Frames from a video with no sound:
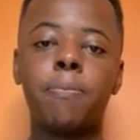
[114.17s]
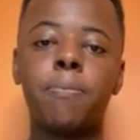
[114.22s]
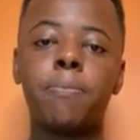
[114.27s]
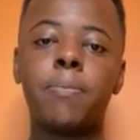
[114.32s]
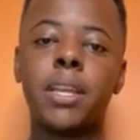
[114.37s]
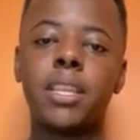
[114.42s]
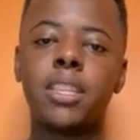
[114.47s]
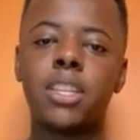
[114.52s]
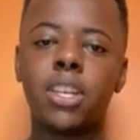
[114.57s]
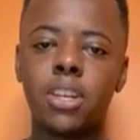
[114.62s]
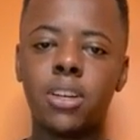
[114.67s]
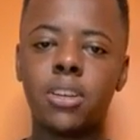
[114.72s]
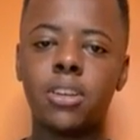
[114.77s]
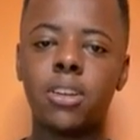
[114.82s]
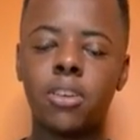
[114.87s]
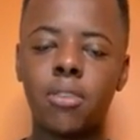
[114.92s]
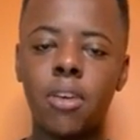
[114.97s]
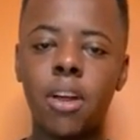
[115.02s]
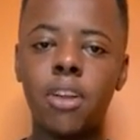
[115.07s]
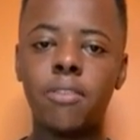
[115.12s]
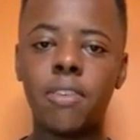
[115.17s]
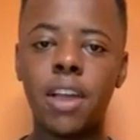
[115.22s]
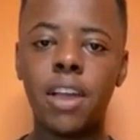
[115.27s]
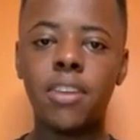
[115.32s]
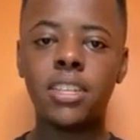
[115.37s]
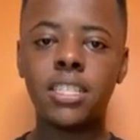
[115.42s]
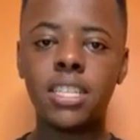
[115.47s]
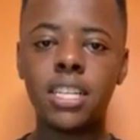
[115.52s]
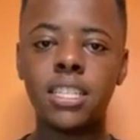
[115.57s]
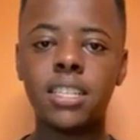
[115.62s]
But the
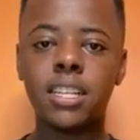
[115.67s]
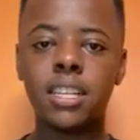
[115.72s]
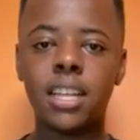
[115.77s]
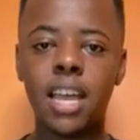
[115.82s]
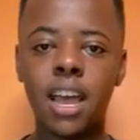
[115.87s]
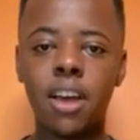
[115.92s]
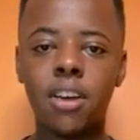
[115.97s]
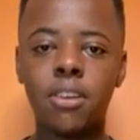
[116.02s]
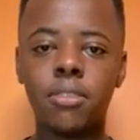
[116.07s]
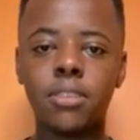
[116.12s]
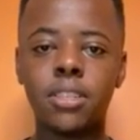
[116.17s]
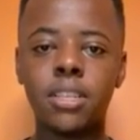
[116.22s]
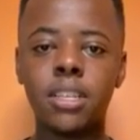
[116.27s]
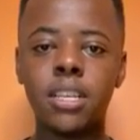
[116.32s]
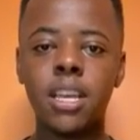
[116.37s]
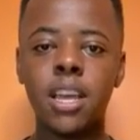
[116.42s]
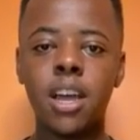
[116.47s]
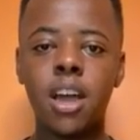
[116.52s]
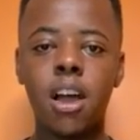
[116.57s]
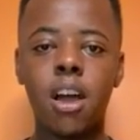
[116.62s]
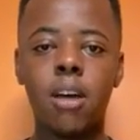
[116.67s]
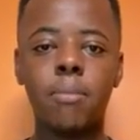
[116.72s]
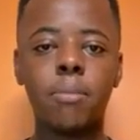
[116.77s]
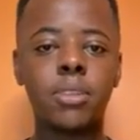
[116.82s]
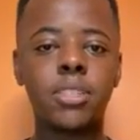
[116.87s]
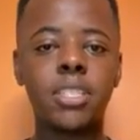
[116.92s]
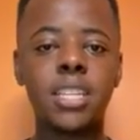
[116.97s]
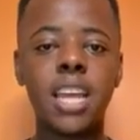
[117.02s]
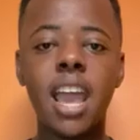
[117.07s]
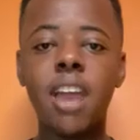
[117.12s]
coronavirus has allowed
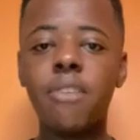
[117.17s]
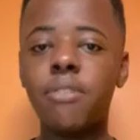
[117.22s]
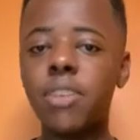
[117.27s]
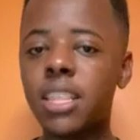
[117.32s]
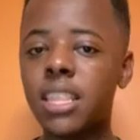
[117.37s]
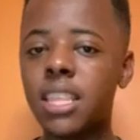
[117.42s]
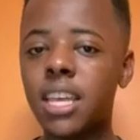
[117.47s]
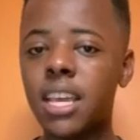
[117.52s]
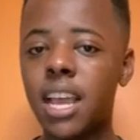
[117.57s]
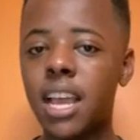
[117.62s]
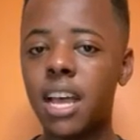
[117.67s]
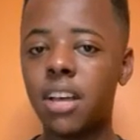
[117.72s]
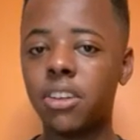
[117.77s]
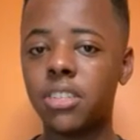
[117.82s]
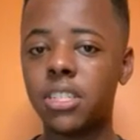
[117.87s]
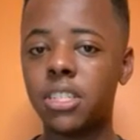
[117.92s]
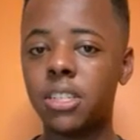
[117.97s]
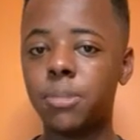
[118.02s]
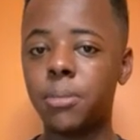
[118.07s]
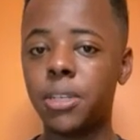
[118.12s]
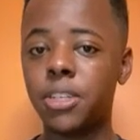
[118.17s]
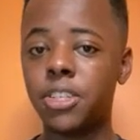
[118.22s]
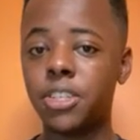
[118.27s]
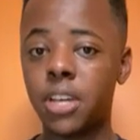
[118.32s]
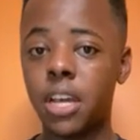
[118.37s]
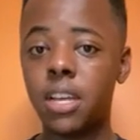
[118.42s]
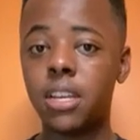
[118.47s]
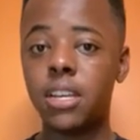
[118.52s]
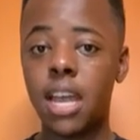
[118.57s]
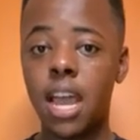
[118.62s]
almost everything else to be
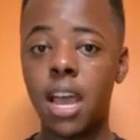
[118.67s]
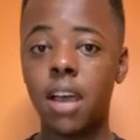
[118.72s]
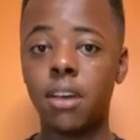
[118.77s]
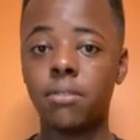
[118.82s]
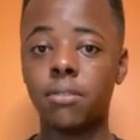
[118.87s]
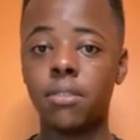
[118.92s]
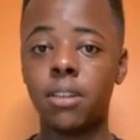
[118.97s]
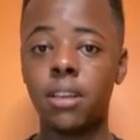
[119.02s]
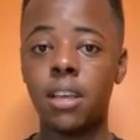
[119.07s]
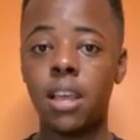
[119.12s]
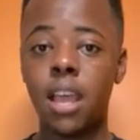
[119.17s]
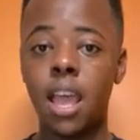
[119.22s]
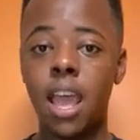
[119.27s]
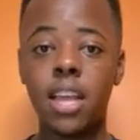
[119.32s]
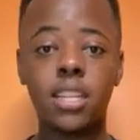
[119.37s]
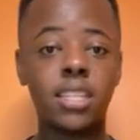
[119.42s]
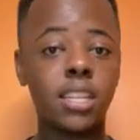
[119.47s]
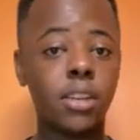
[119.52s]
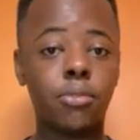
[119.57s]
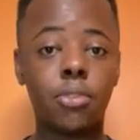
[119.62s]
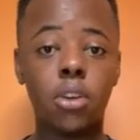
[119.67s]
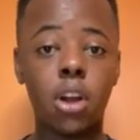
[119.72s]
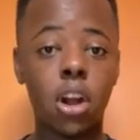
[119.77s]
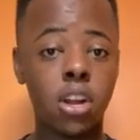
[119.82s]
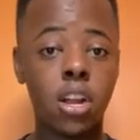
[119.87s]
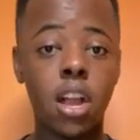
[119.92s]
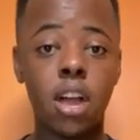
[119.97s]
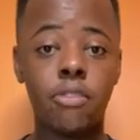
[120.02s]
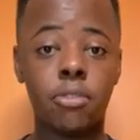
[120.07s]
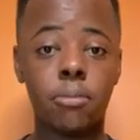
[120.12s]
shut down, except for our
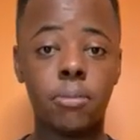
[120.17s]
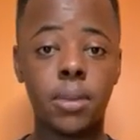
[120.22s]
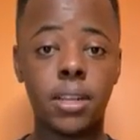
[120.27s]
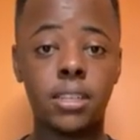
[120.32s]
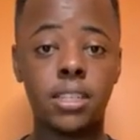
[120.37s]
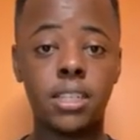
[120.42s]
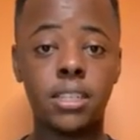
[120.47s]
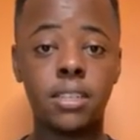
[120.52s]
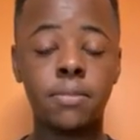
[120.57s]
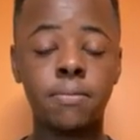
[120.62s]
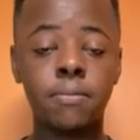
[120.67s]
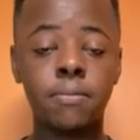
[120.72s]
governments.